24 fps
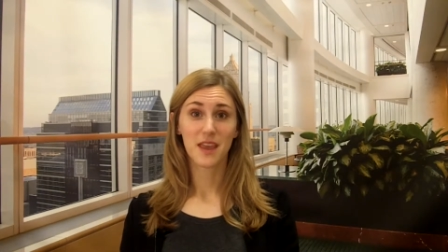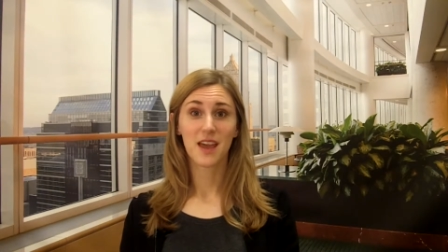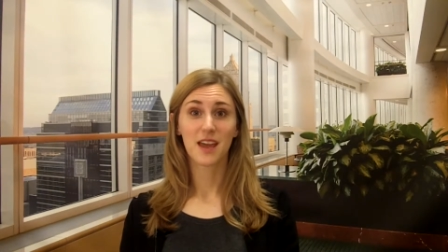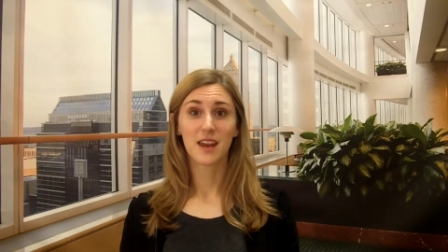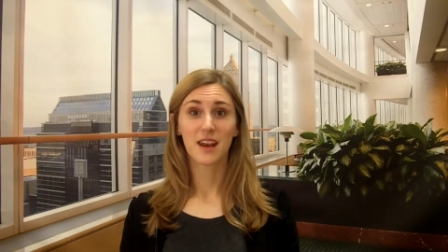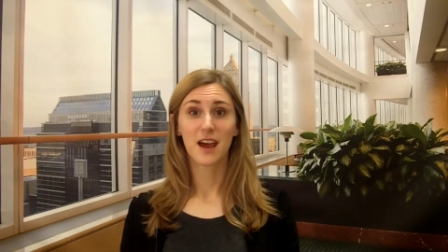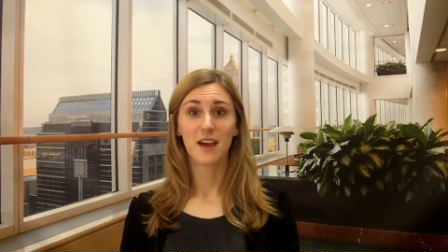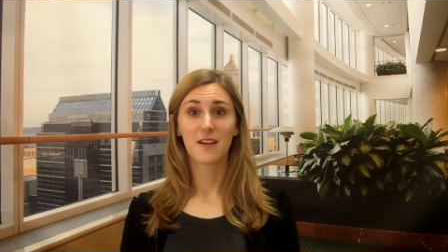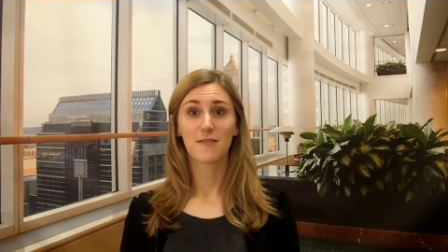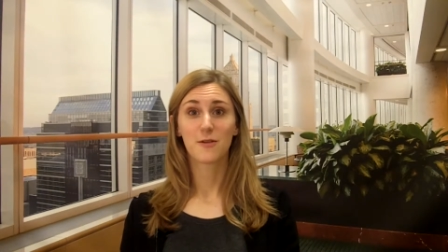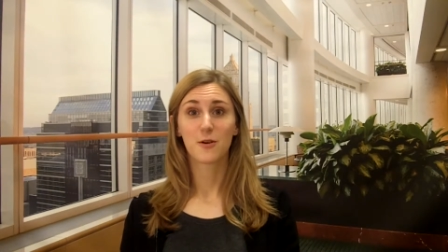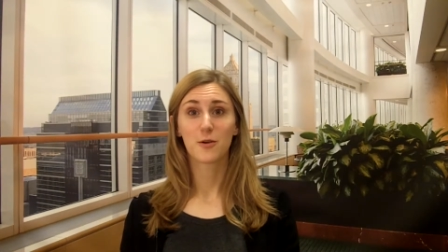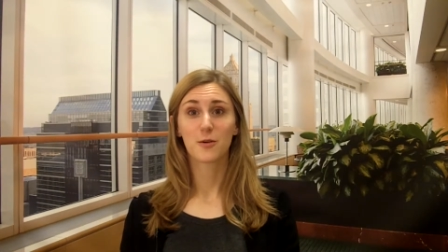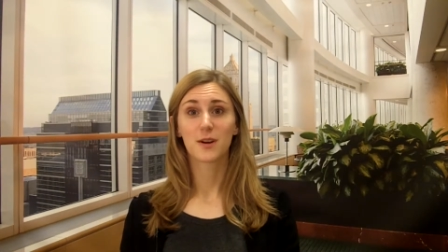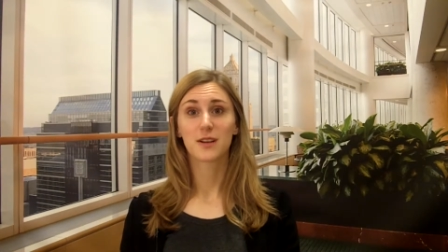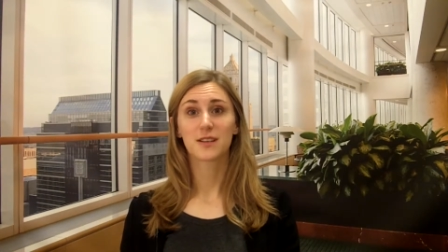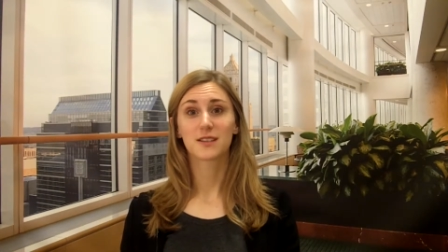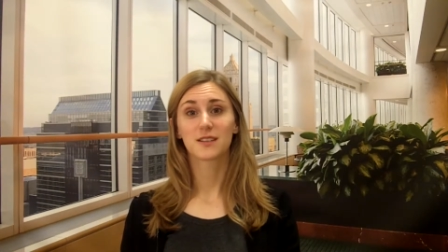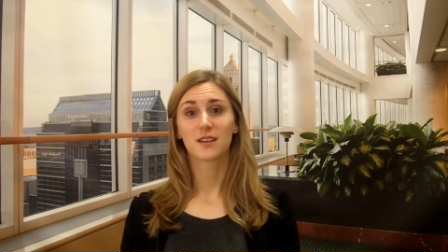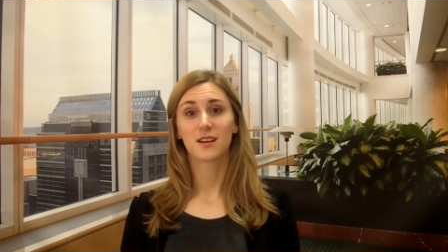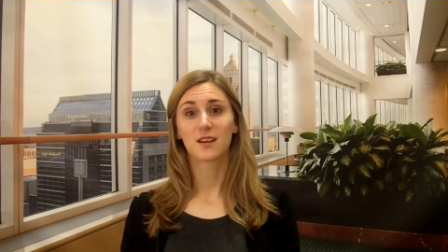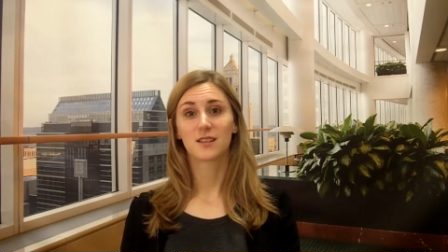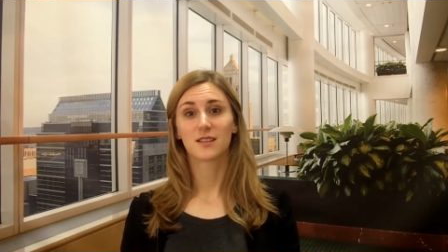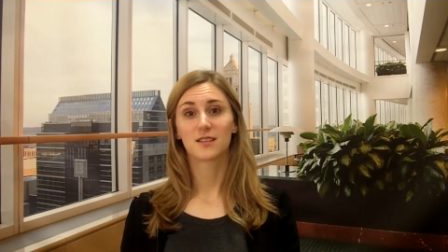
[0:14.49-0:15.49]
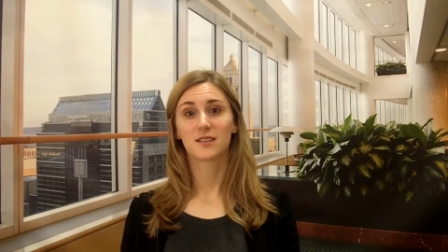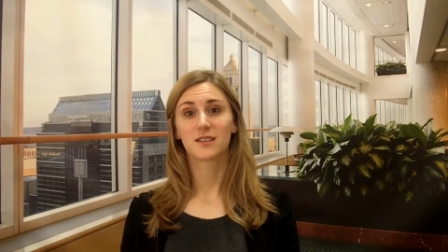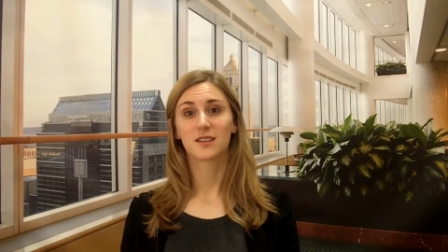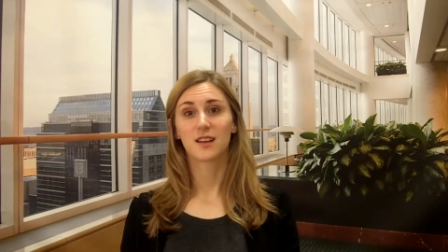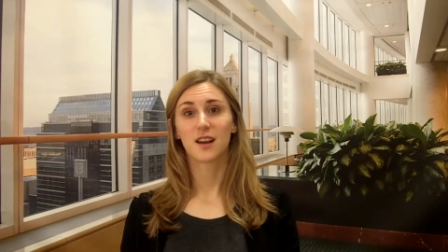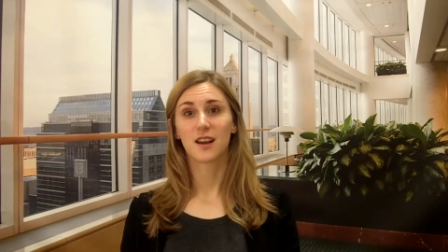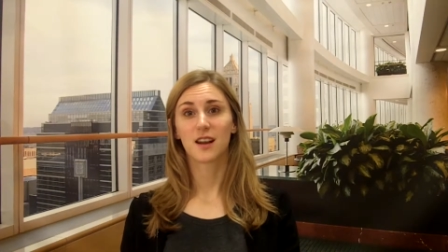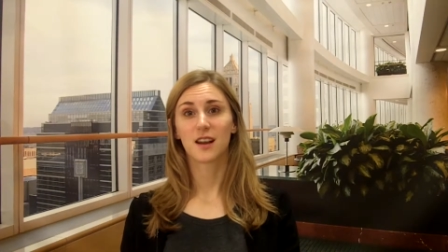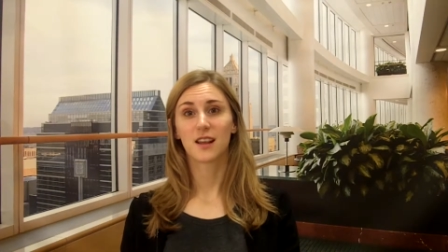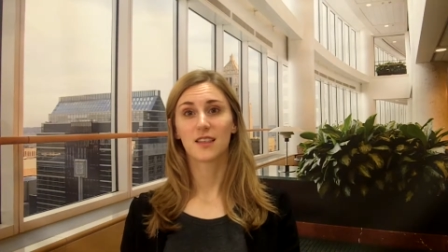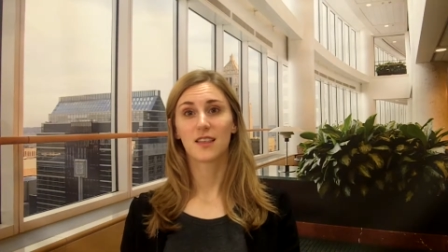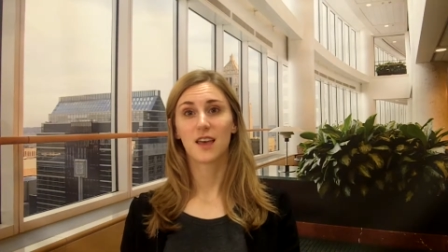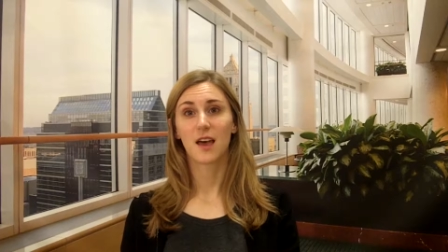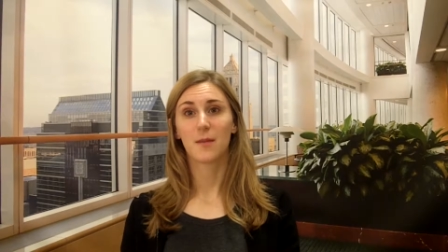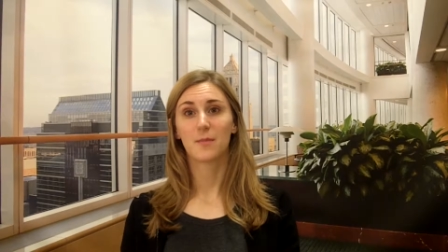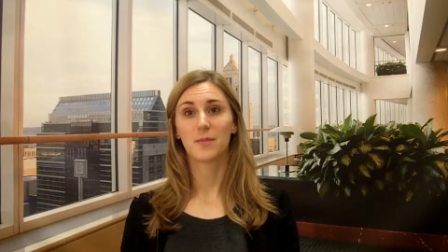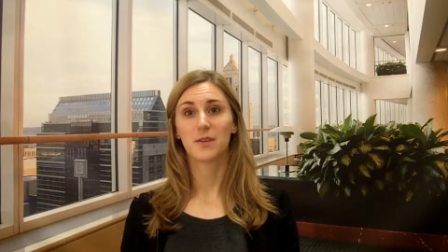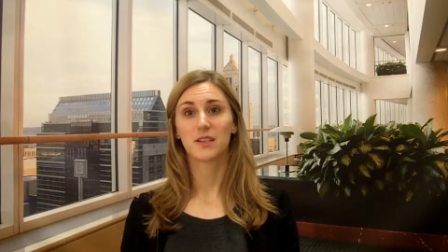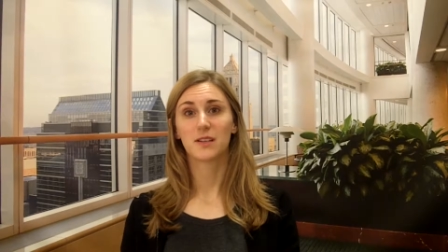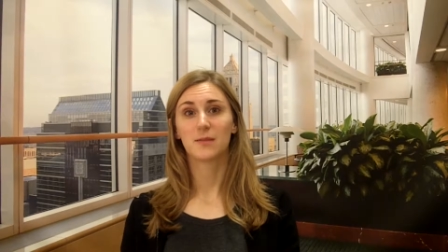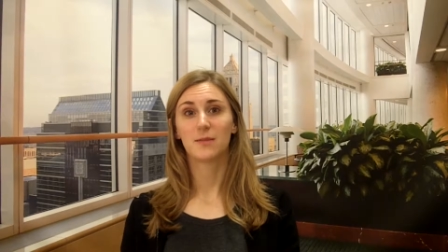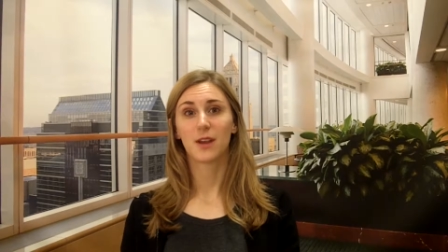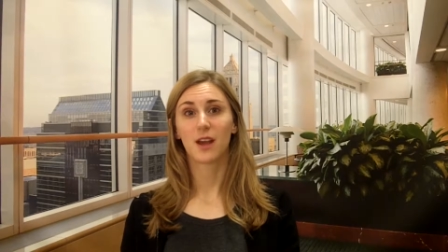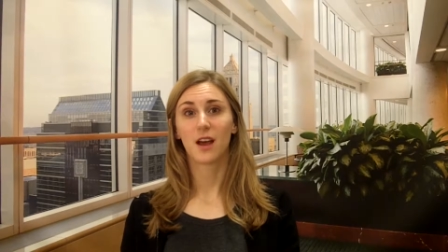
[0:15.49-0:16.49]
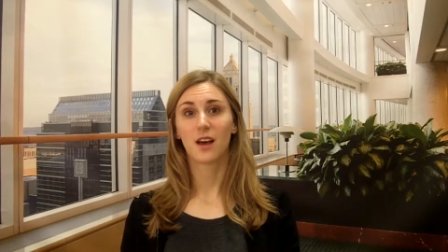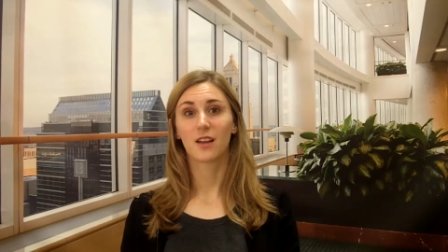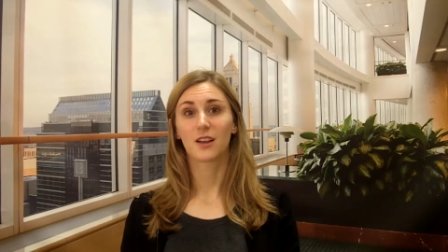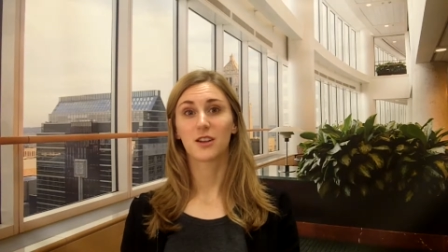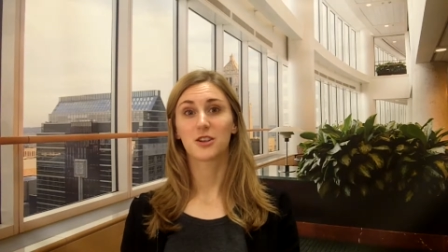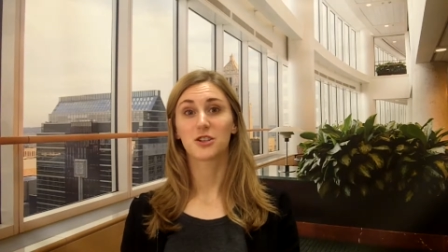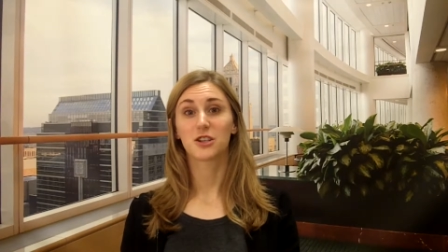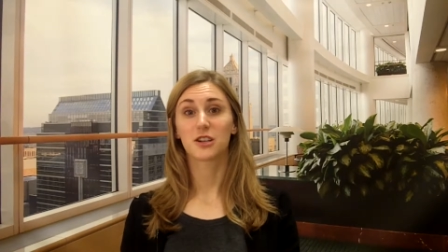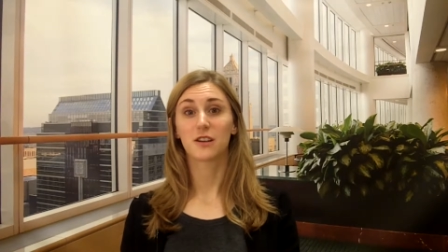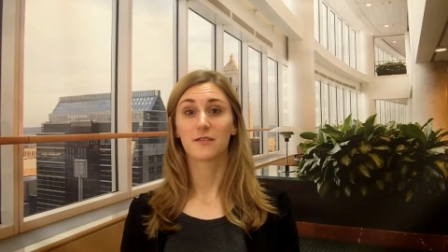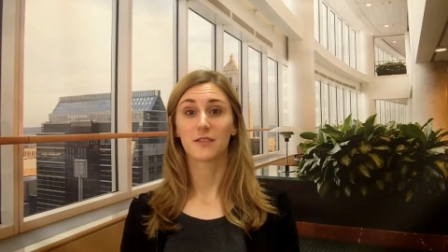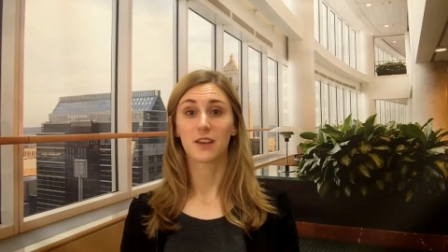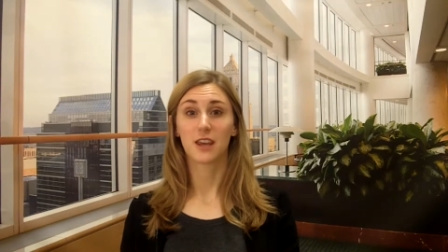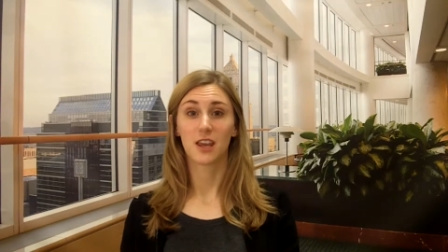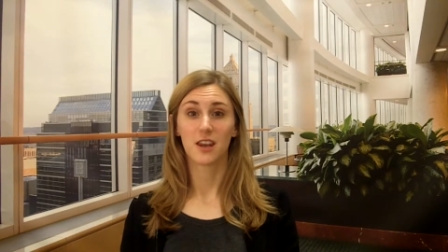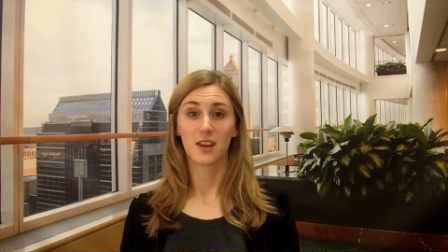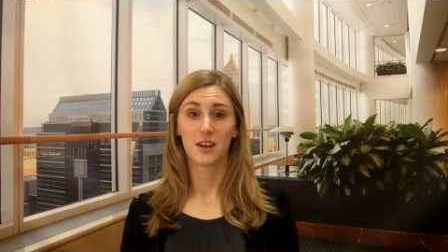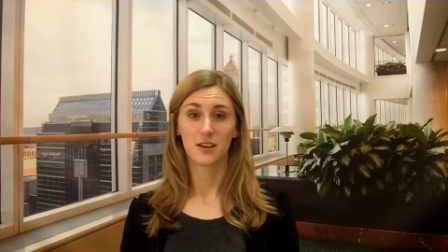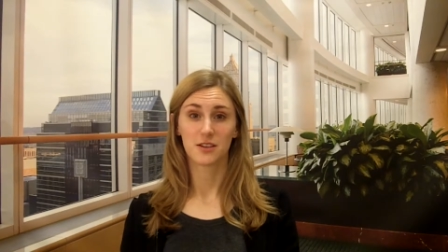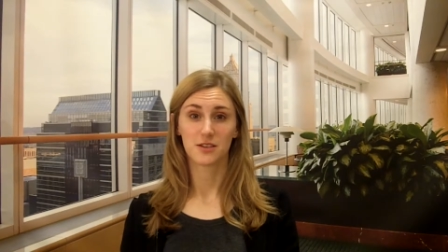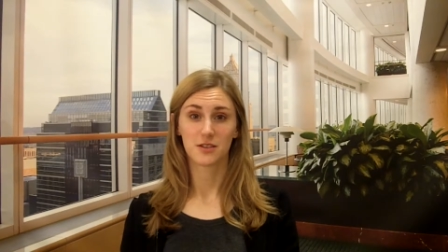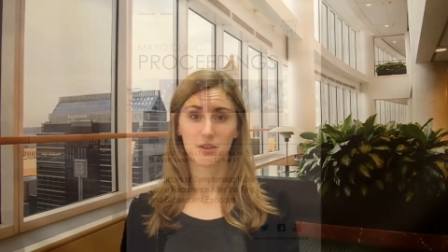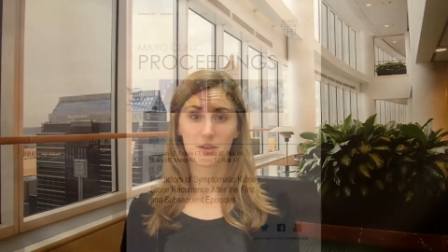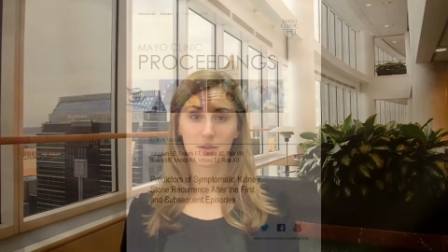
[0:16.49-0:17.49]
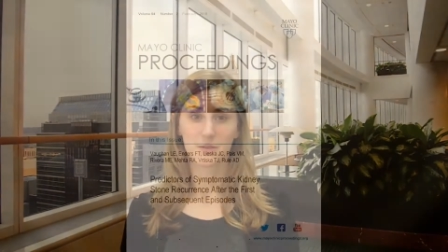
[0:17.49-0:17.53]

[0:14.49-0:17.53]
and I focus on studying the epidemiology of kidney